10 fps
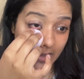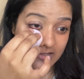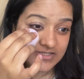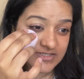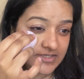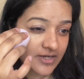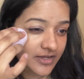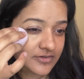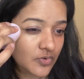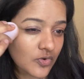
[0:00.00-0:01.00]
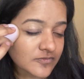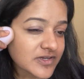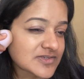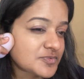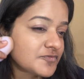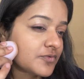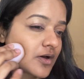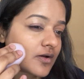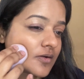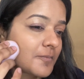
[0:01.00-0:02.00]
still, I'd always
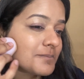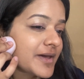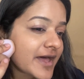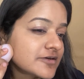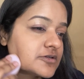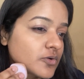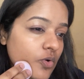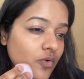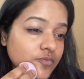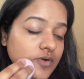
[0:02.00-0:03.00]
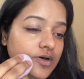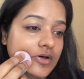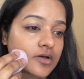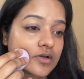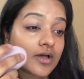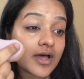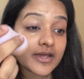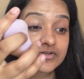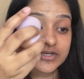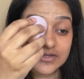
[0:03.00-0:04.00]
prefer matte over
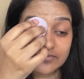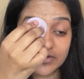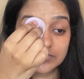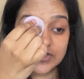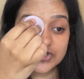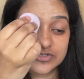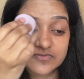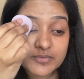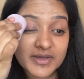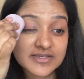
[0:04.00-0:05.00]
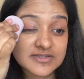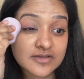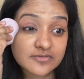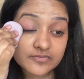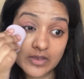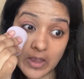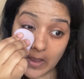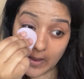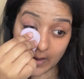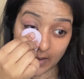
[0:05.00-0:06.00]
hydrating foundations for myself.
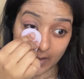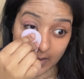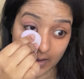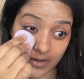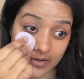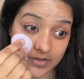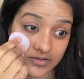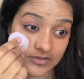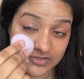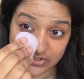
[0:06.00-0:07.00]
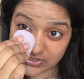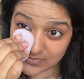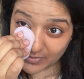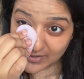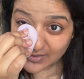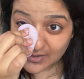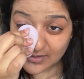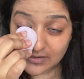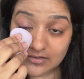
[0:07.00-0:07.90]
It's just my thing.